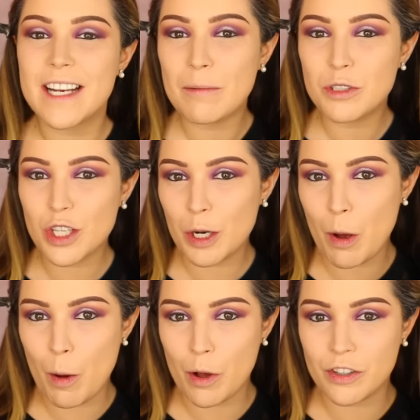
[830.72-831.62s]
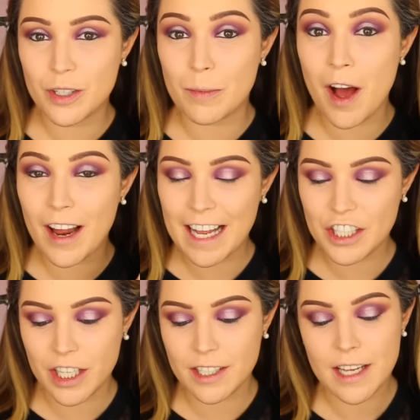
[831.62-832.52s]
So now I'm just going to pop on some
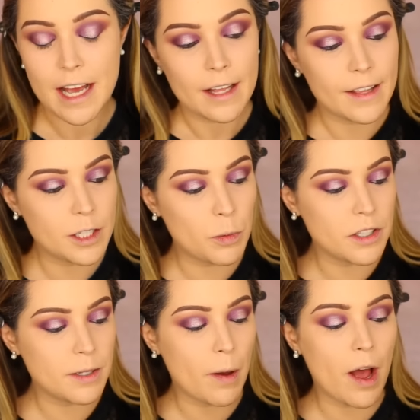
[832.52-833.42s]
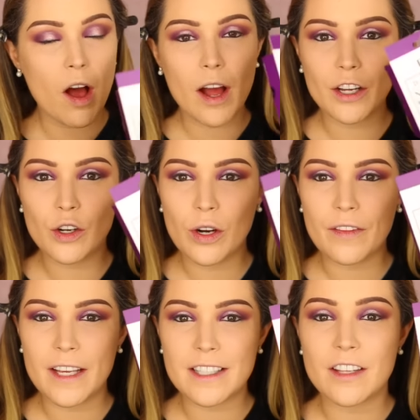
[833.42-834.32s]
eyelashes. These ones are by Eyelure
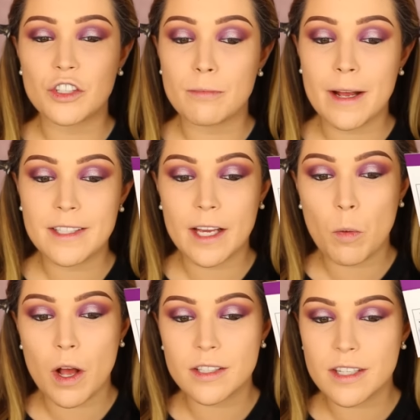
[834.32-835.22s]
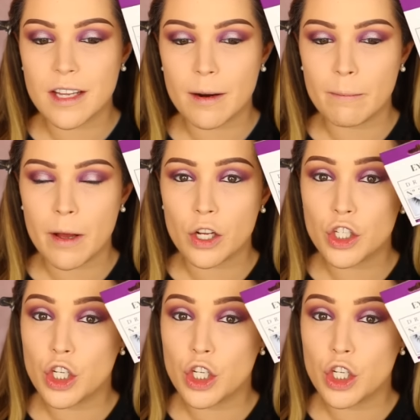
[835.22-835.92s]
and these are the dramatic ones and the number